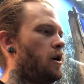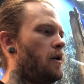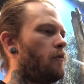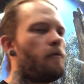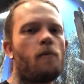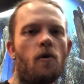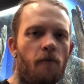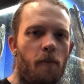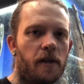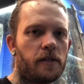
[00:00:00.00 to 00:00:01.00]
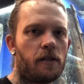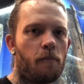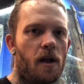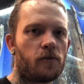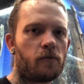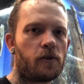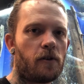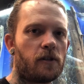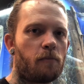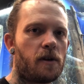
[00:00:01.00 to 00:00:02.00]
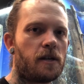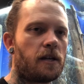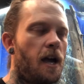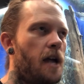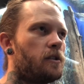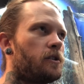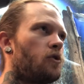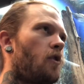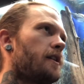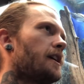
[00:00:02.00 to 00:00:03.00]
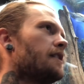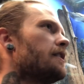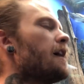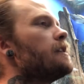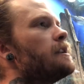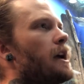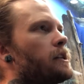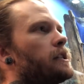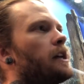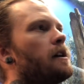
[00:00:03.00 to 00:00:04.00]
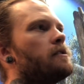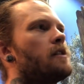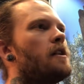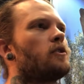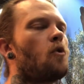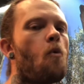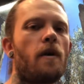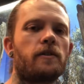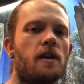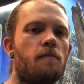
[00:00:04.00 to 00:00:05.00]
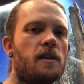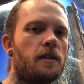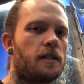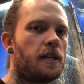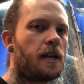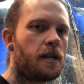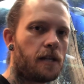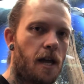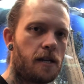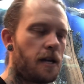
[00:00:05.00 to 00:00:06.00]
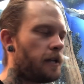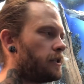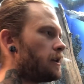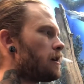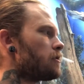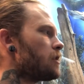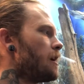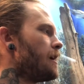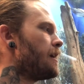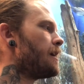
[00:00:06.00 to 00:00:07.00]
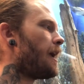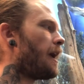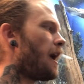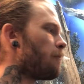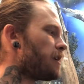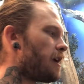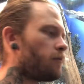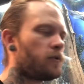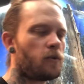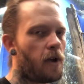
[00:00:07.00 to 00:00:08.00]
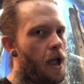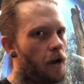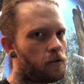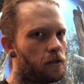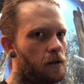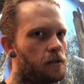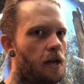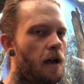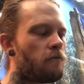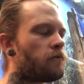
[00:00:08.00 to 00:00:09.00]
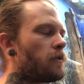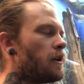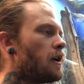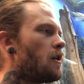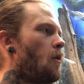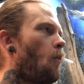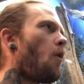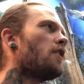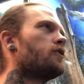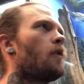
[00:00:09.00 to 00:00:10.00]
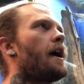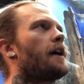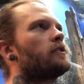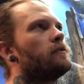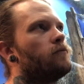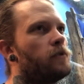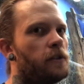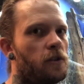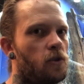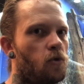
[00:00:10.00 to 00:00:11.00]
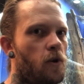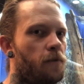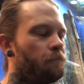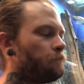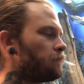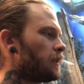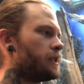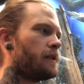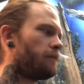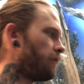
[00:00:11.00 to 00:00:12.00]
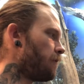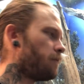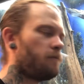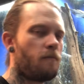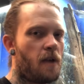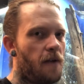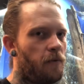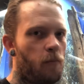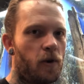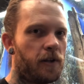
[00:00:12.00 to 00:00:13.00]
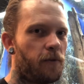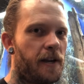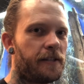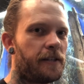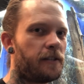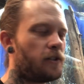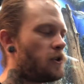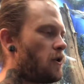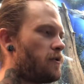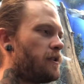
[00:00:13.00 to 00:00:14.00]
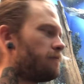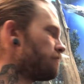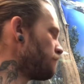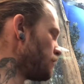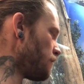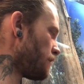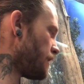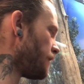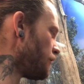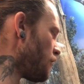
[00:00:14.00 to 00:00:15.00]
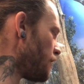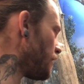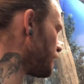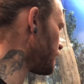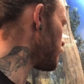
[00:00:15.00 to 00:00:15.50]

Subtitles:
remove a piece of the puzzle, so to speak, and just try to get to that next stage. And it's always going to be to get to that next stage. how many animals do I actually need to have? What do I actually really enjoy? For everybody around there, you know that, Gil and I like these